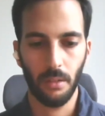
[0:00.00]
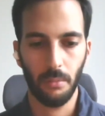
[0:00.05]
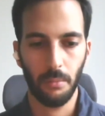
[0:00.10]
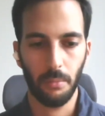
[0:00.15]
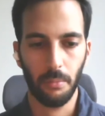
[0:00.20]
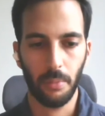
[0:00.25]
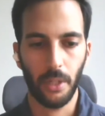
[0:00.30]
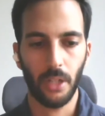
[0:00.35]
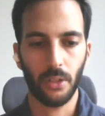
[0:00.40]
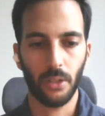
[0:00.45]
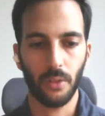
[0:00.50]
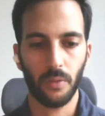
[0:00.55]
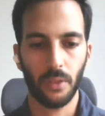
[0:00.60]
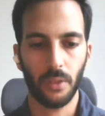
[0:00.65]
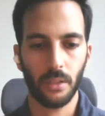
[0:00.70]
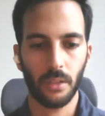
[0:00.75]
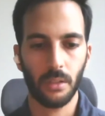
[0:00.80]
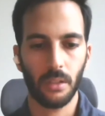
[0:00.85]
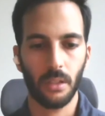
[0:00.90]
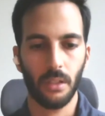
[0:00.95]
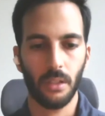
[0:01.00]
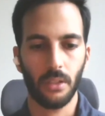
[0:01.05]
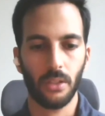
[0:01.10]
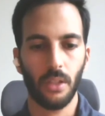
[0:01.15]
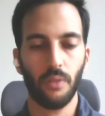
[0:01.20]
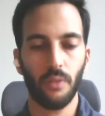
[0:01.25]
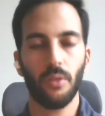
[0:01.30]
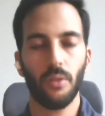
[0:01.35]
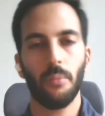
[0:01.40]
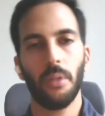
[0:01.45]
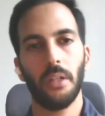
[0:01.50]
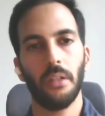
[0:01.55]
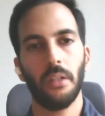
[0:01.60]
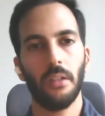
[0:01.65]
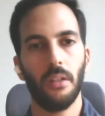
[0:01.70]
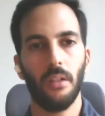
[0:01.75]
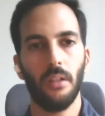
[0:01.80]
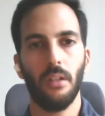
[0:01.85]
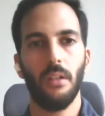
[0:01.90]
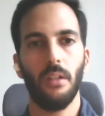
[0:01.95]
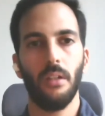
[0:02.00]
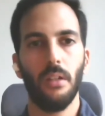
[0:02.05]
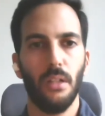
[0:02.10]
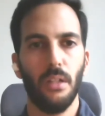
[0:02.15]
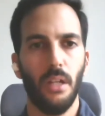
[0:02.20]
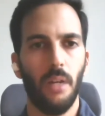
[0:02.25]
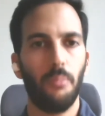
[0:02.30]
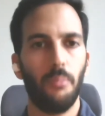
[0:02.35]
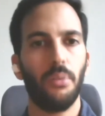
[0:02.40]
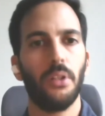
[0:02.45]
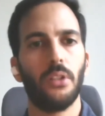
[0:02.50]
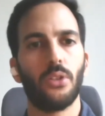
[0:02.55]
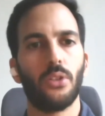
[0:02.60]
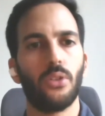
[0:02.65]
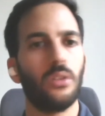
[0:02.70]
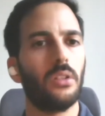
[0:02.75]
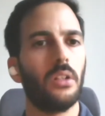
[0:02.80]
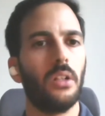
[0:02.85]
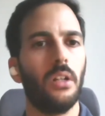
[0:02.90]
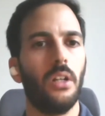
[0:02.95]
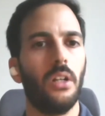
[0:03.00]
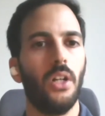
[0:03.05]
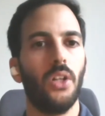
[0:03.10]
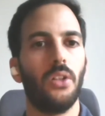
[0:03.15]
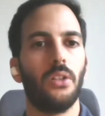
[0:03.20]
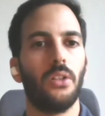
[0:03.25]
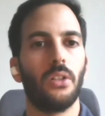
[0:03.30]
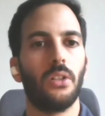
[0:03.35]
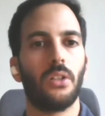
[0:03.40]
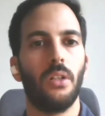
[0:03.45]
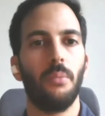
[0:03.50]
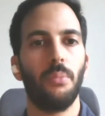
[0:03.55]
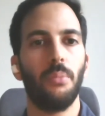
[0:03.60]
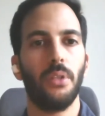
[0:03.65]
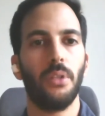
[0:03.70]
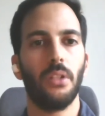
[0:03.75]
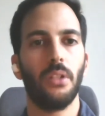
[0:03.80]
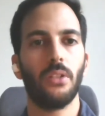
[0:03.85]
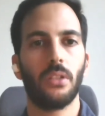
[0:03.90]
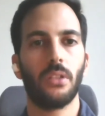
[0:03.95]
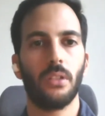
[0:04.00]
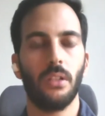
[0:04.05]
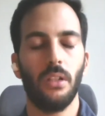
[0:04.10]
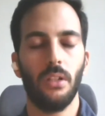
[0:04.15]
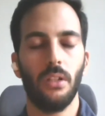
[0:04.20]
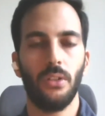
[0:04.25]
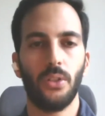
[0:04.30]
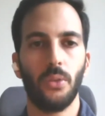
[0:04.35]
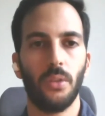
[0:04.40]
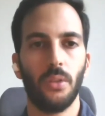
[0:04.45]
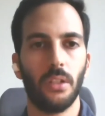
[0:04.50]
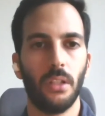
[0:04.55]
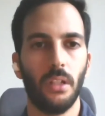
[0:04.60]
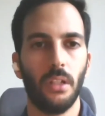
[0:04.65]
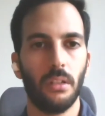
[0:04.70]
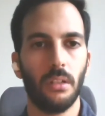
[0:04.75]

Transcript: part of this software, but I'm pretty sure there are other companies doing that.